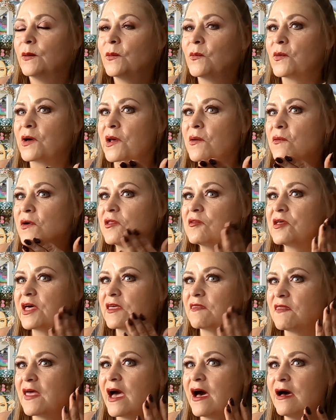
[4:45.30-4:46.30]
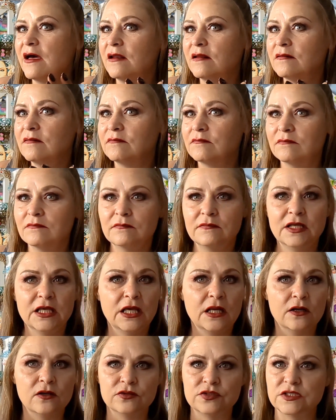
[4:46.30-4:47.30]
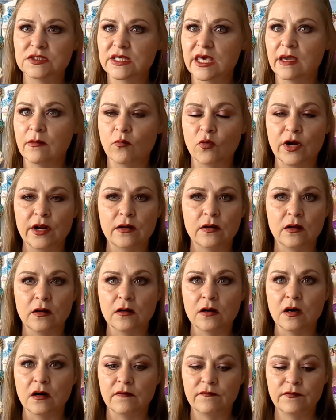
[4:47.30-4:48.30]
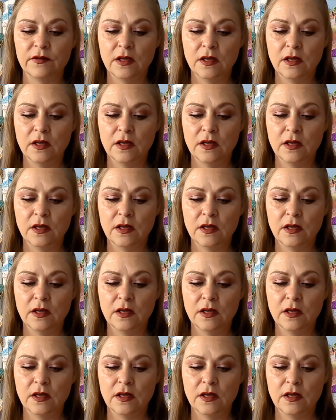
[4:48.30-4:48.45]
when I went like that, it all just came right on off.